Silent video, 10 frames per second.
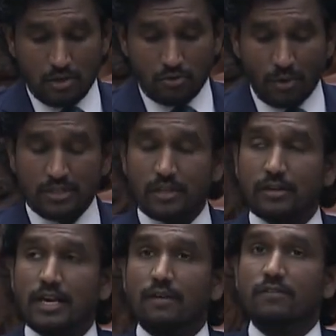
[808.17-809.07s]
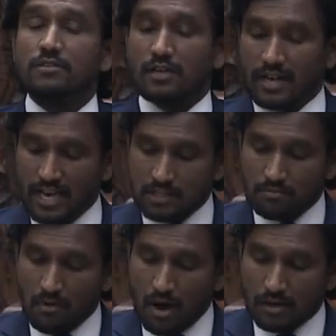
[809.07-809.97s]
Recently, I visited X
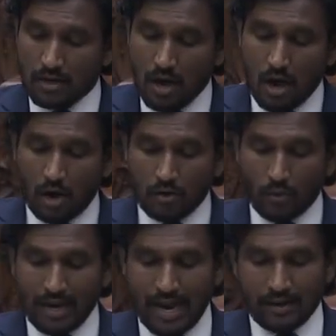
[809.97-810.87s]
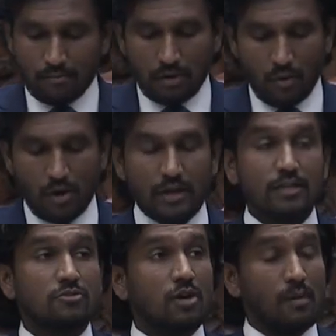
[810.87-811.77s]
Mart on Rylander Boulevard in
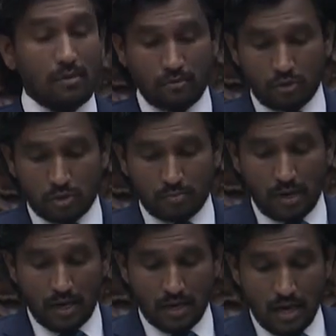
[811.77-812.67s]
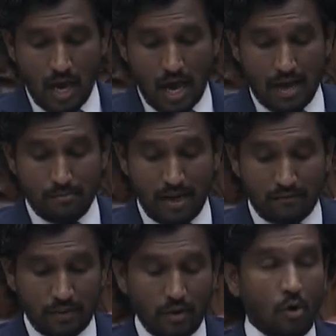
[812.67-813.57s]
Scarborough Rouge Park and met
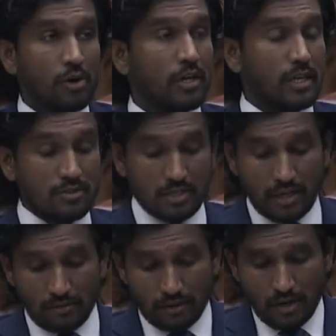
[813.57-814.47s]
with owner Nazir.